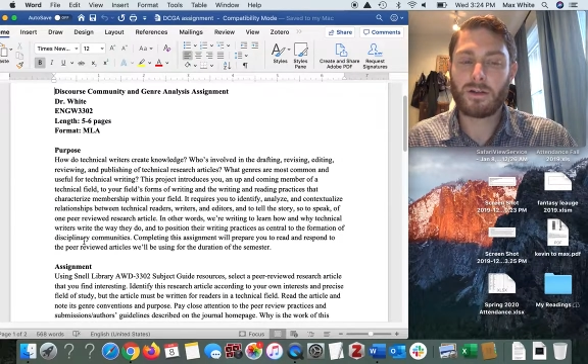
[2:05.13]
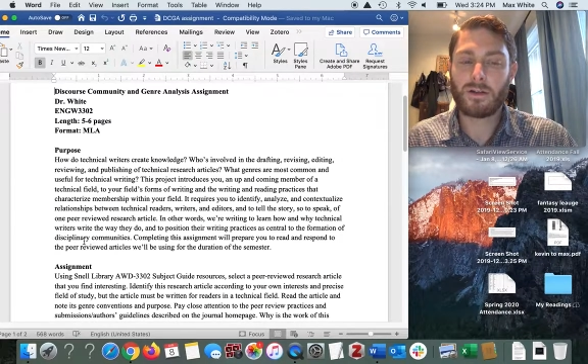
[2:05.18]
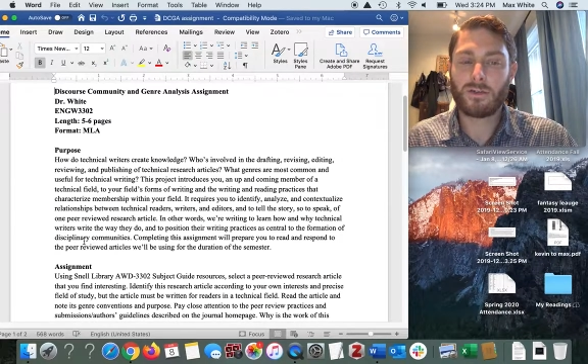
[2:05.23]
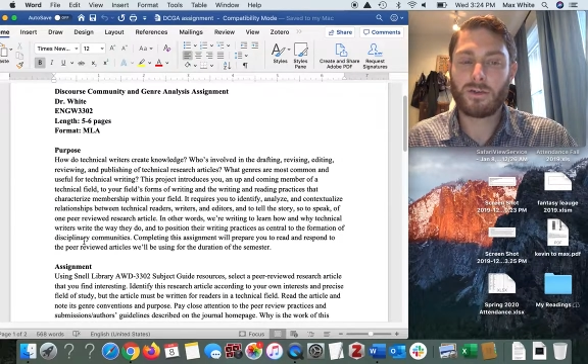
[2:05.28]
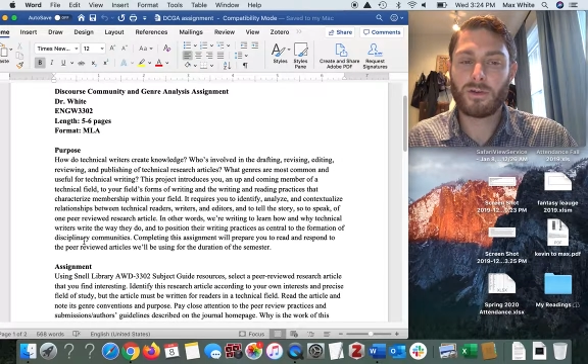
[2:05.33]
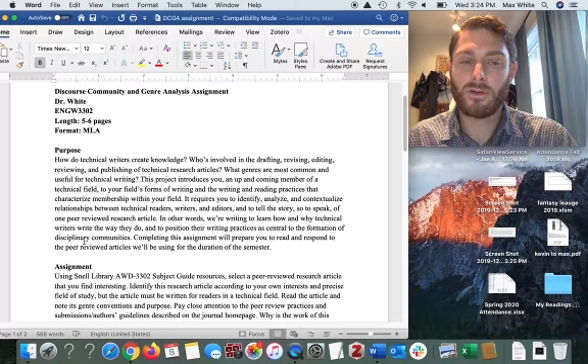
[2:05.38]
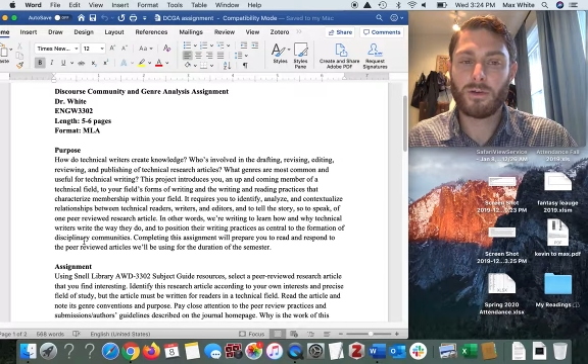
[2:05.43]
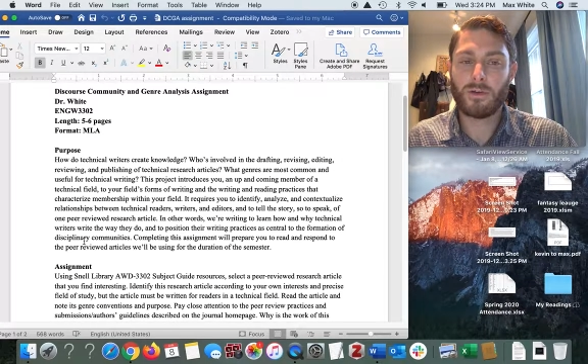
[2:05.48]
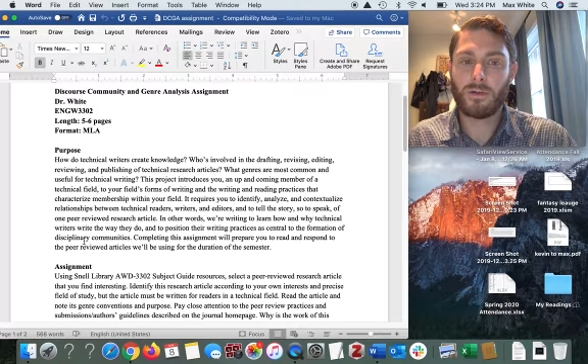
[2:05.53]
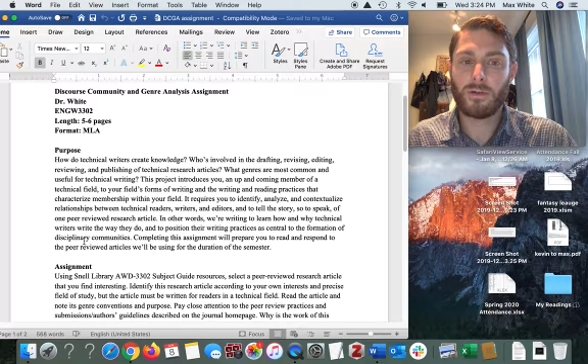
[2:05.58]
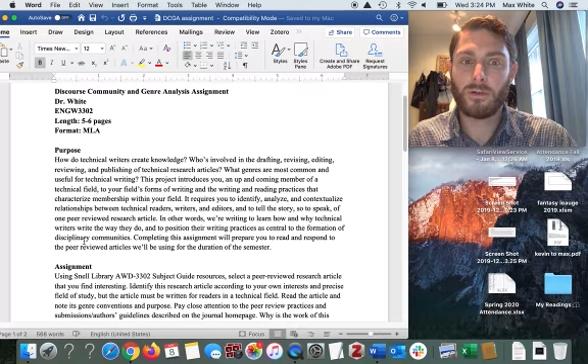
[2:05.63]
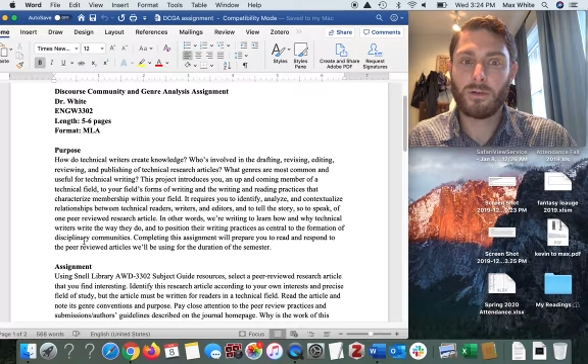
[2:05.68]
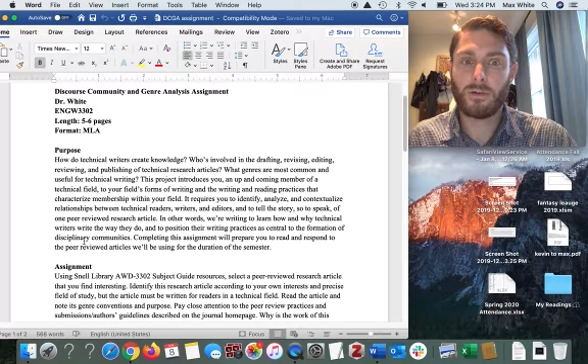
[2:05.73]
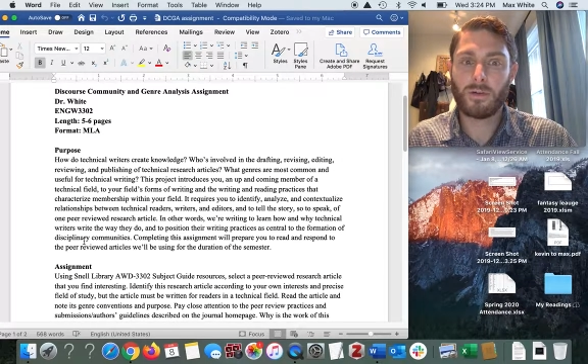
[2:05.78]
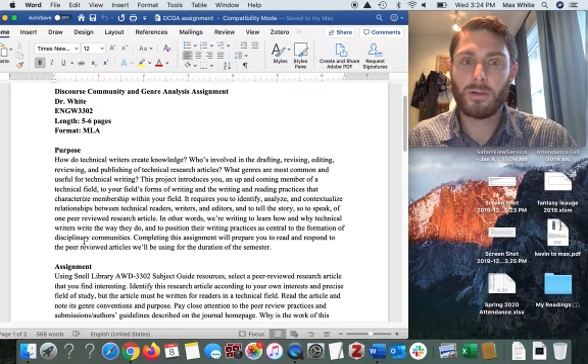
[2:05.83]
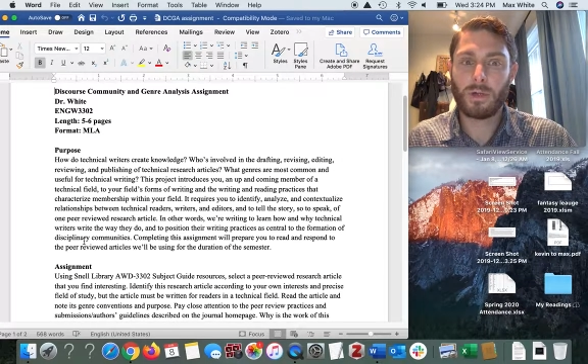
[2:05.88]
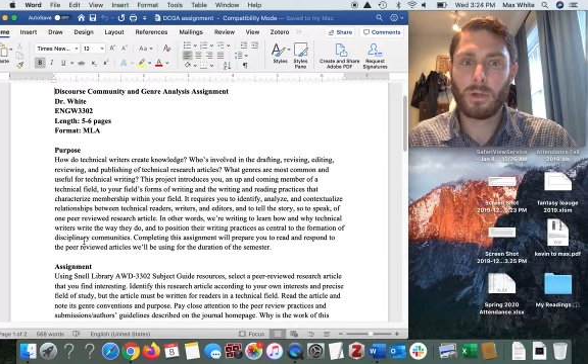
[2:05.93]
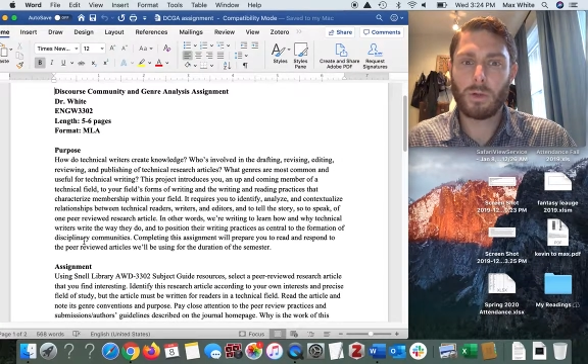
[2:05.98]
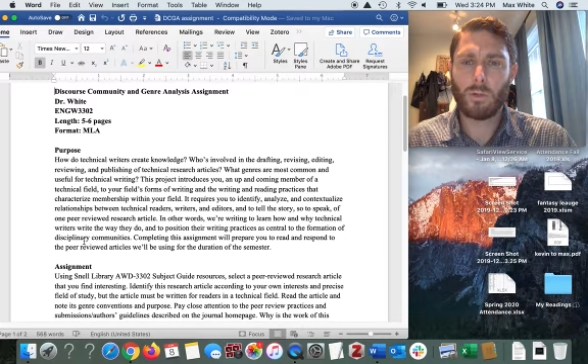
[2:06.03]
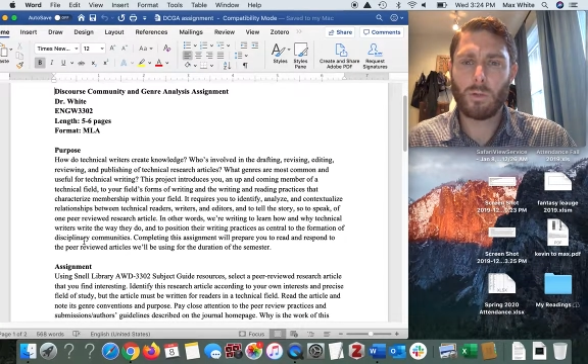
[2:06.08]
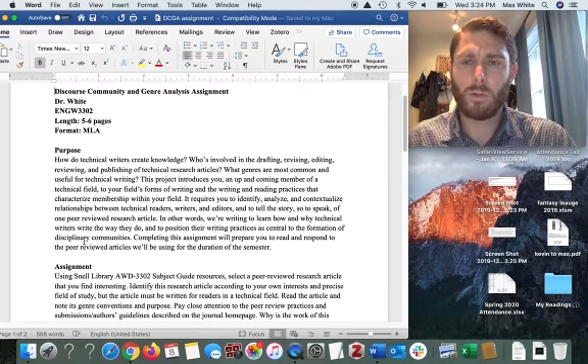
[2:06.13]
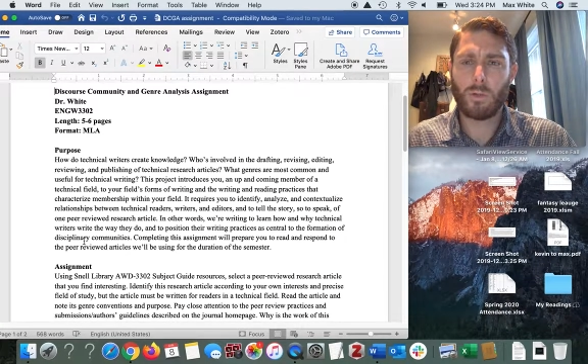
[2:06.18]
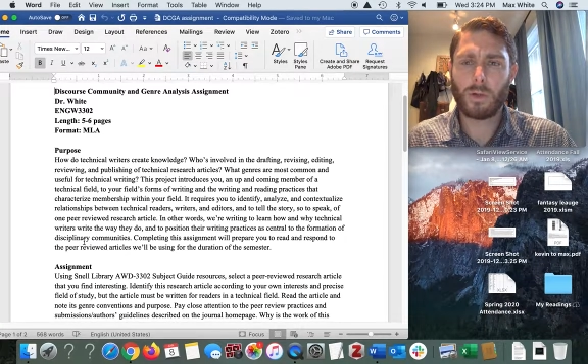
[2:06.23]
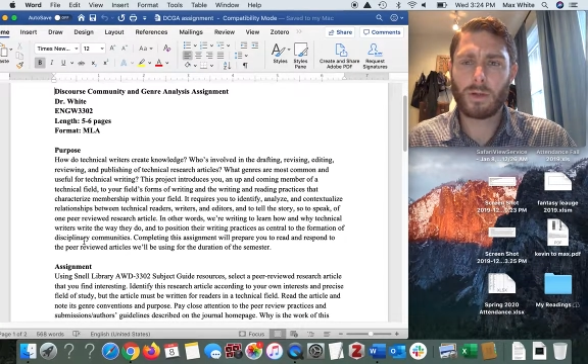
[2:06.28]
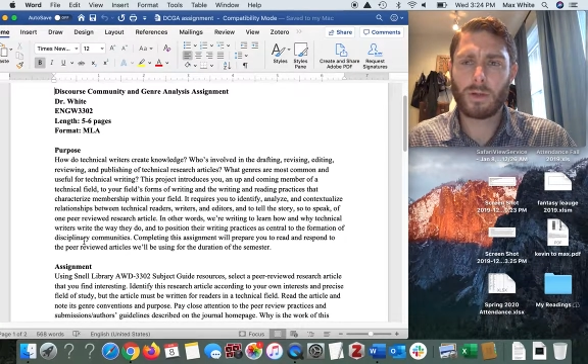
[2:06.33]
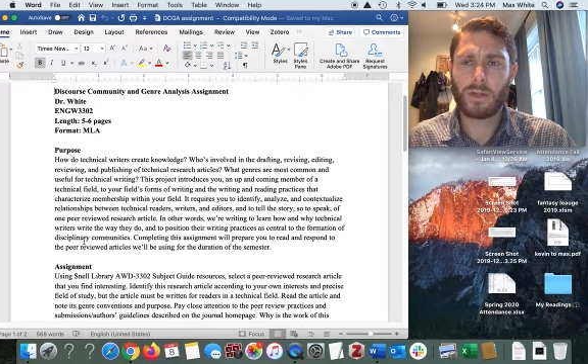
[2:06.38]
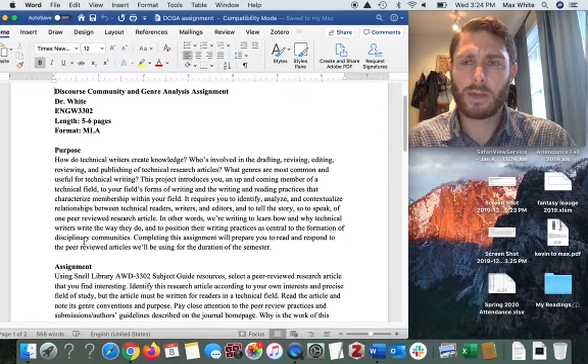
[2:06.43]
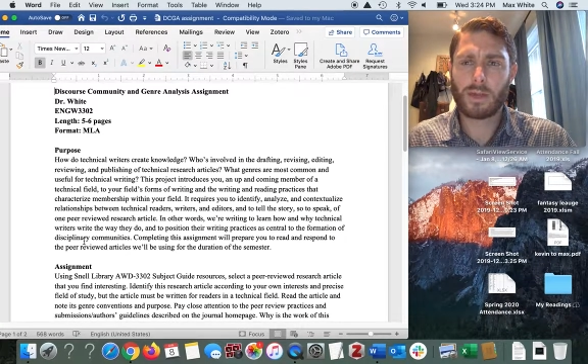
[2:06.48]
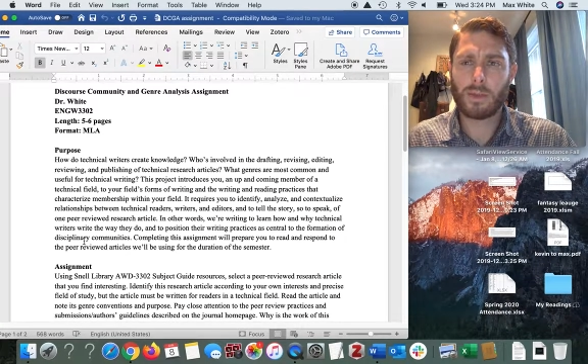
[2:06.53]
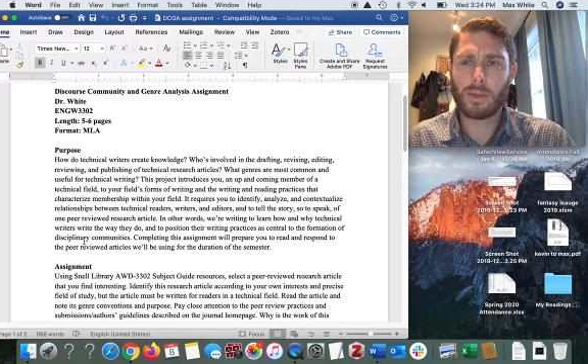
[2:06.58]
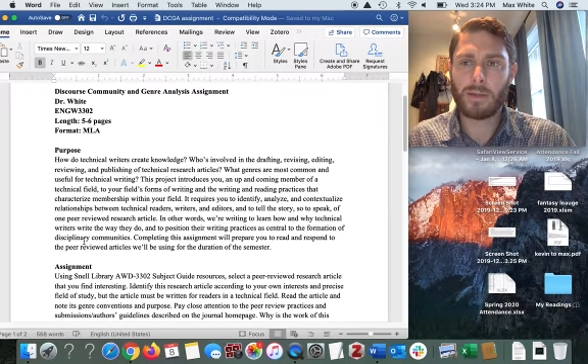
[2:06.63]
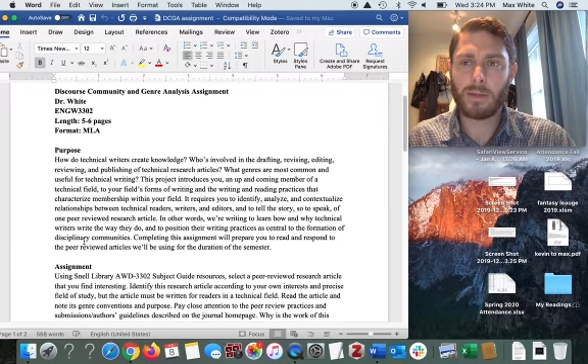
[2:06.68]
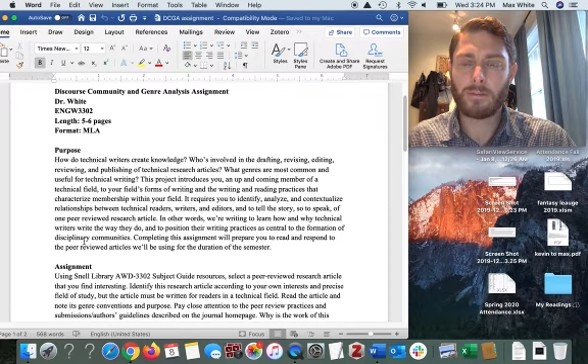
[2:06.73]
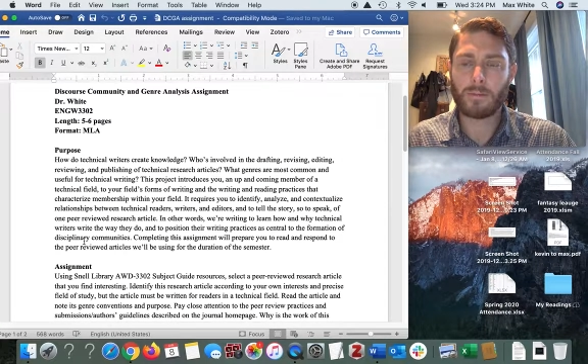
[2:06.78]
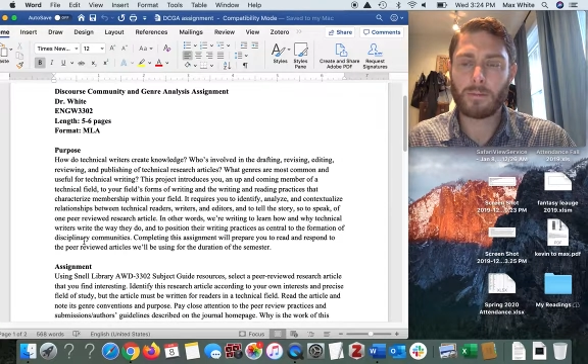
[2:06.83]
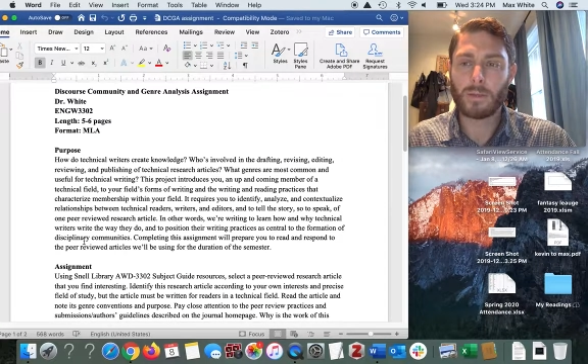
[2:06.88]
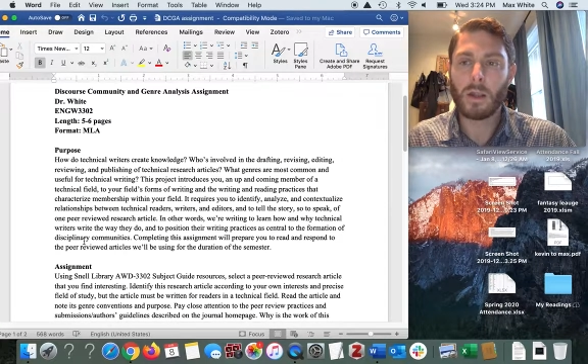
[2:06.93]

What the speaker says: So what does that mean?